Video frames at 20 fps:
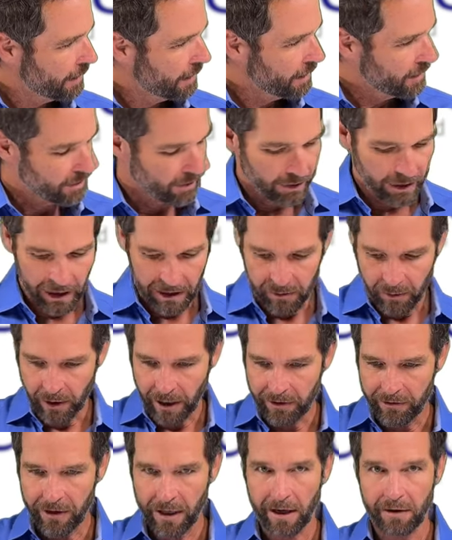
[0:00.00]
So that
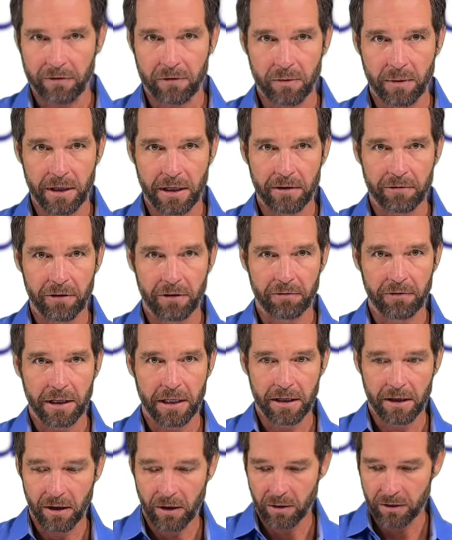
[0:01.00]
way, if you have three different
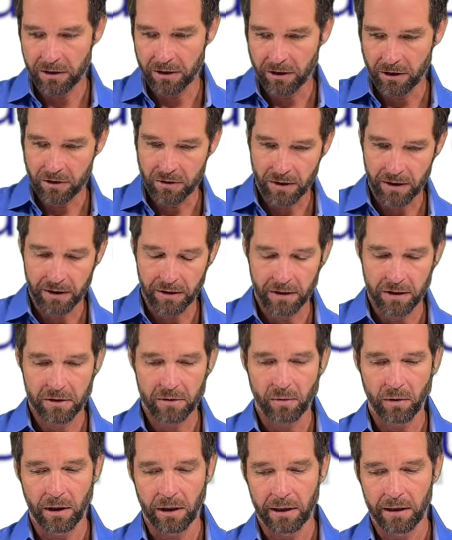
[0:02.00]
videos and you trigger
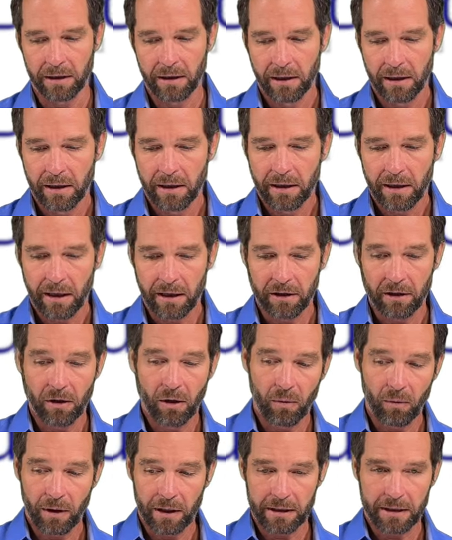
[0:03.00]
this one and you
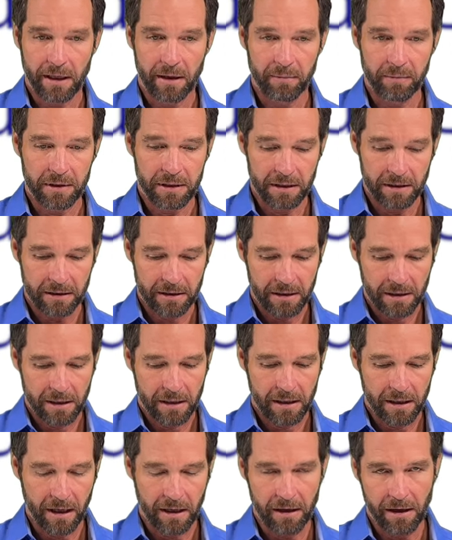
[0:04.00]
don't want them to
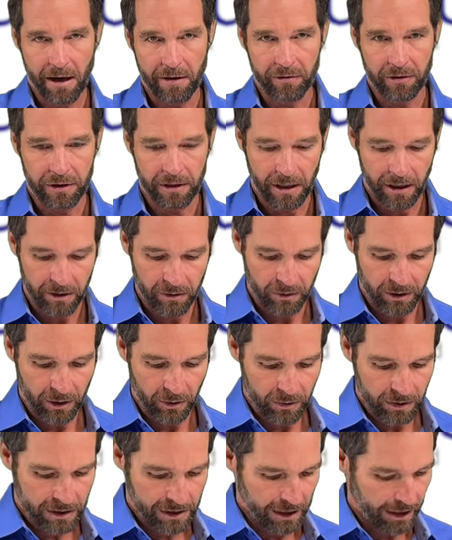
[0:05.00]
cut it off with another one,
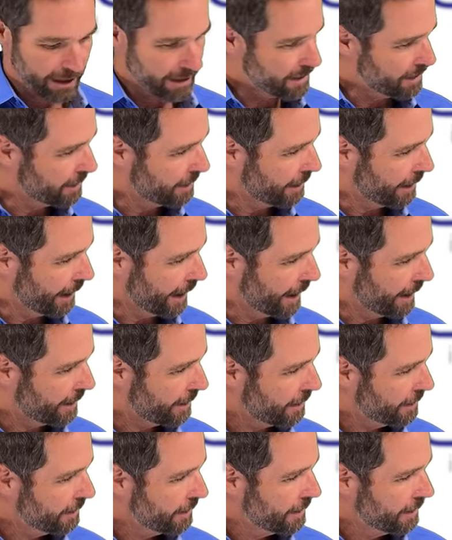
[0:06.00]
you would set it to delayed.
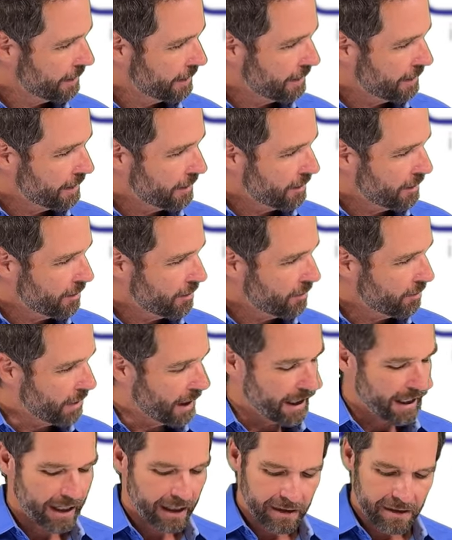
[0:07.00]

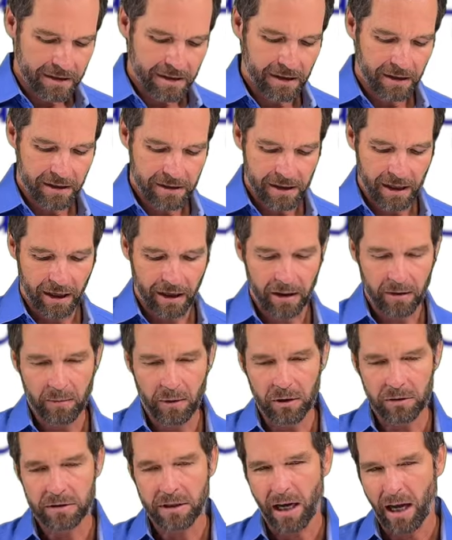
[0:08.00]
But instant is kind of the
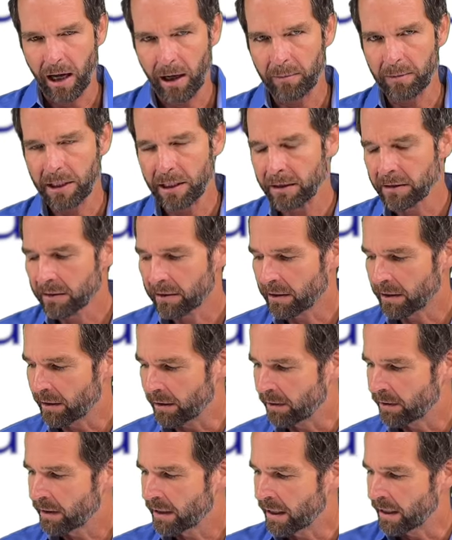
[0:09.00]
most common, you
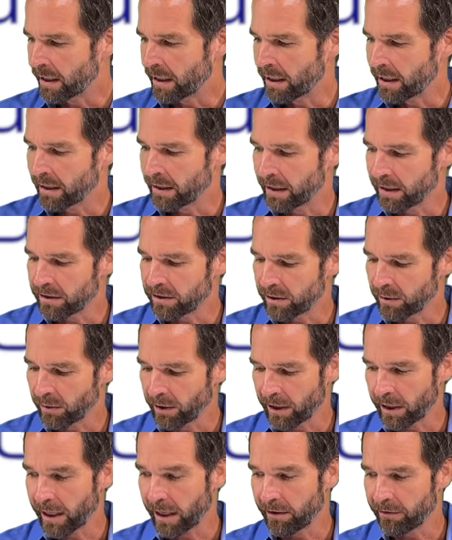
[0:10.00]
know, uh, unless you
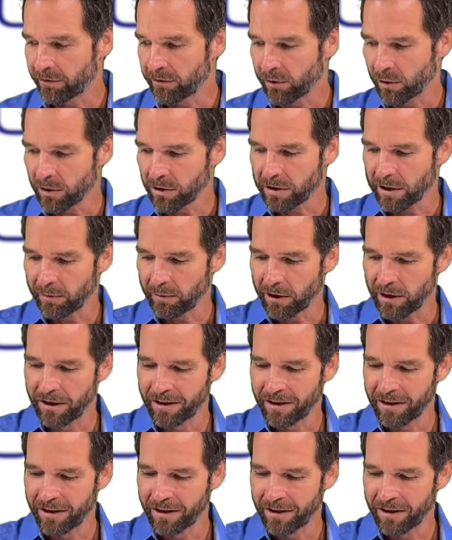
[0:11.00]
want to kind of force them to,